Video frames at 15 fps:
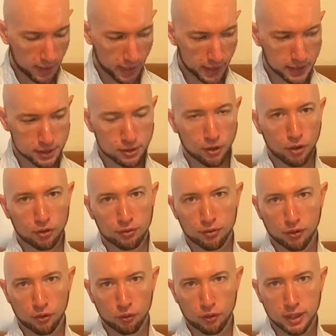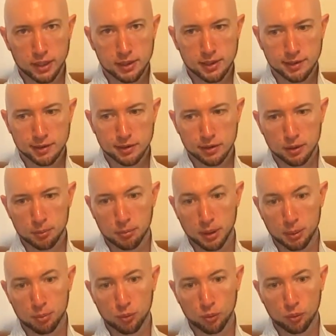and it's not for the reasons that
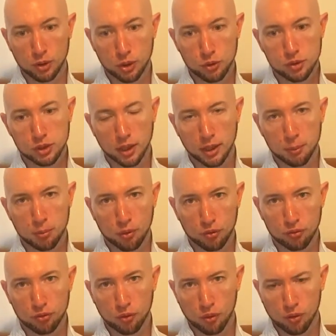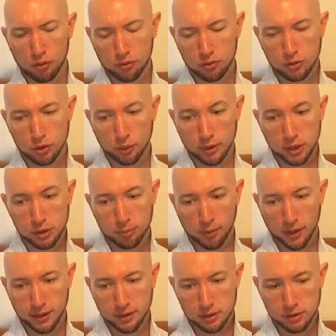people usually put forth to
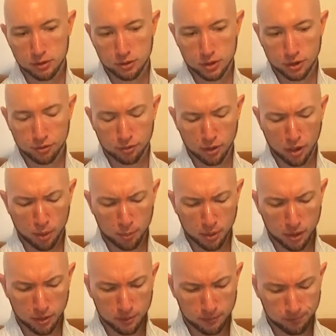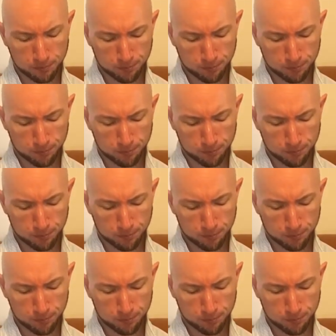explain such a phenomena.